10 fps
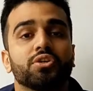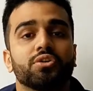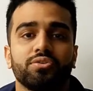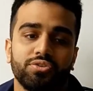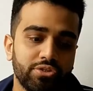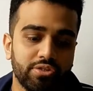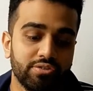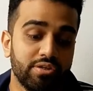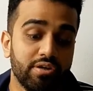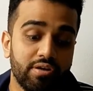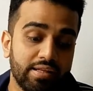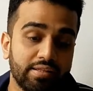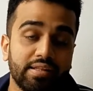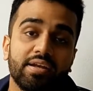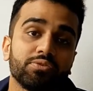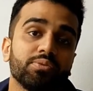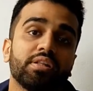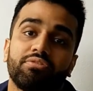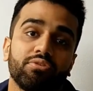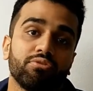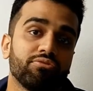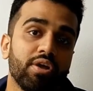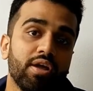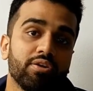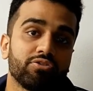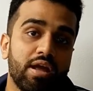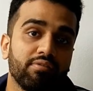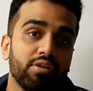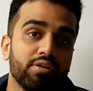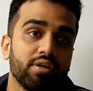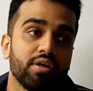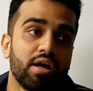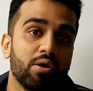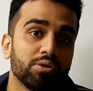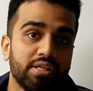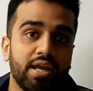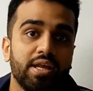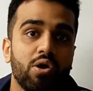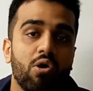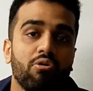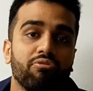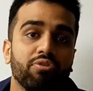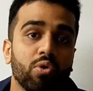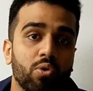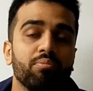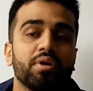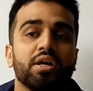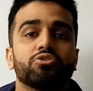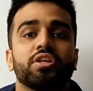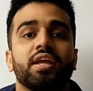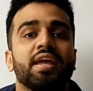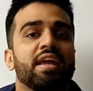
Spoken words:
So you should consider adding that as well if you've traveled outside of your home country.